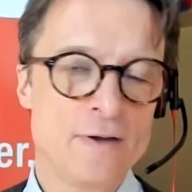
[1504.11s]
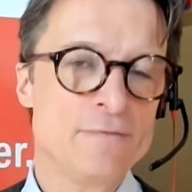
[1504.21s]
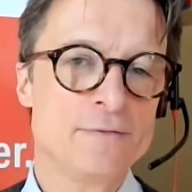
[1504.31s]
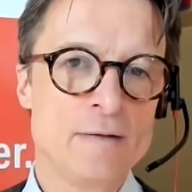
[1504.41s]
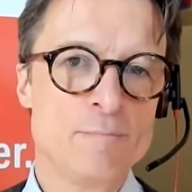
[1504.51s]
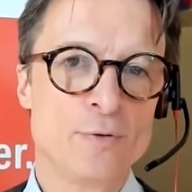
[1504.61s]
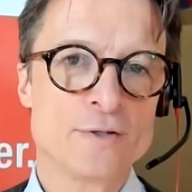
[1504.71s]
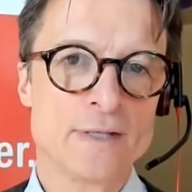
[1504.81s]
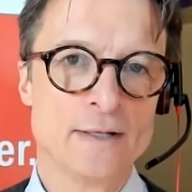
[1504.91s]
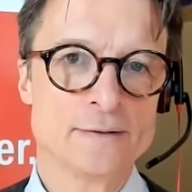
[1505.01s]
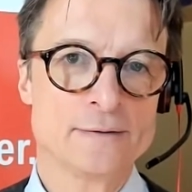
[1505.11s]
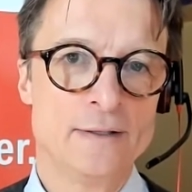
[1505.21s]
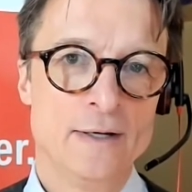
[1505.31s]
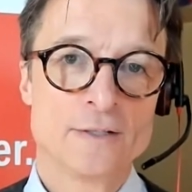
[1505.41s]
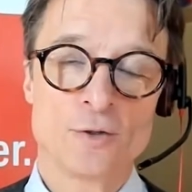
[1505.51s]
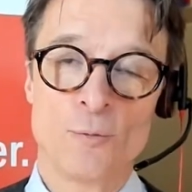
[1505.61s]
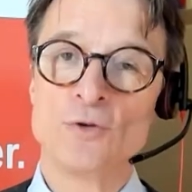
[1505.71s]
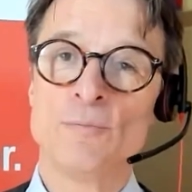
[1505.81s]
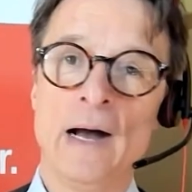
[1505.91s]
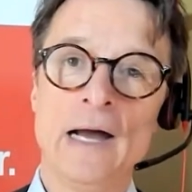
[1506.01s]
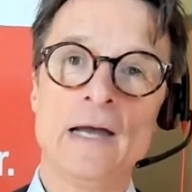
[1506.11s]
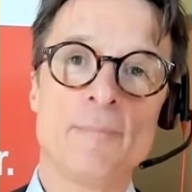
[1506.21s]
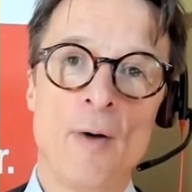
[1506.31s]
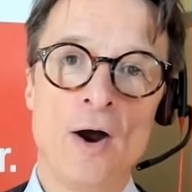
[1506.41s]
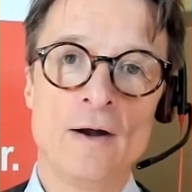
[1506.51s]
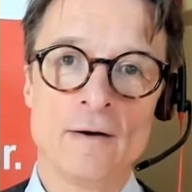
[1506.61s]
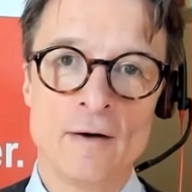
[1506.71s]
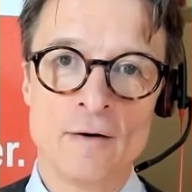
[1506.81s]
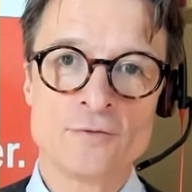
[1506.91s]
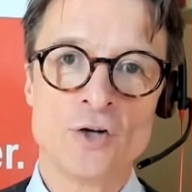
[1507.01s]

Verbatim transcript: 15% so when you buy a bar of uh,